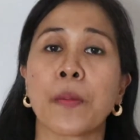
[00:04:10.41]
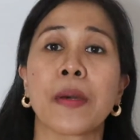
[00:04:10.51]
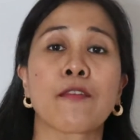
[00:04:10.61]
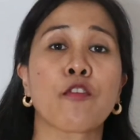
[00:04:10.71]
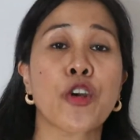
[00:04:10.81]

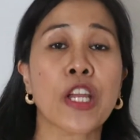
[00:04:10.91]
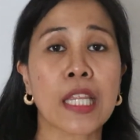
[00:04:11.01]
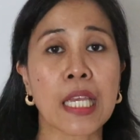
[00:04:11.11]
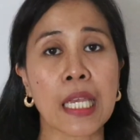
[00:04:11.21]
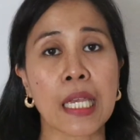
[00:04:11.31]
But for
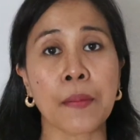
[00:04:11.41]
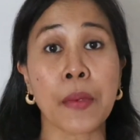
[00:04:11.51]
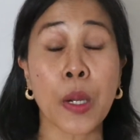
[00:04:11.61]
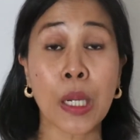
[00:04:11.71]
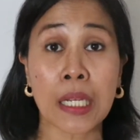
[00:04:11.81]
the
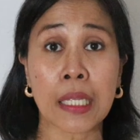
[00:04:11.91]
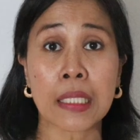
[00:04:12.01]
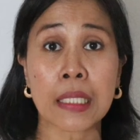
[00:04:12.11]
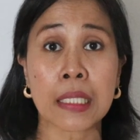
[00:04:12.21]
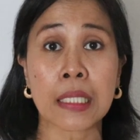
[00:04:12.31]

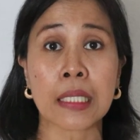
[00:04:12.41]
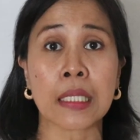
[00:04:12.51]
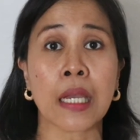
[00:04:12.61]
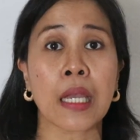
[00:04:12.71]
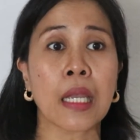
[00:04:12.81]
Americans,
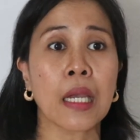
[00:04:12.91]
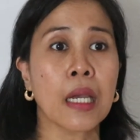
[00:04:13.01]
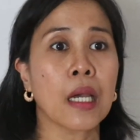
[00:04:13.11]
they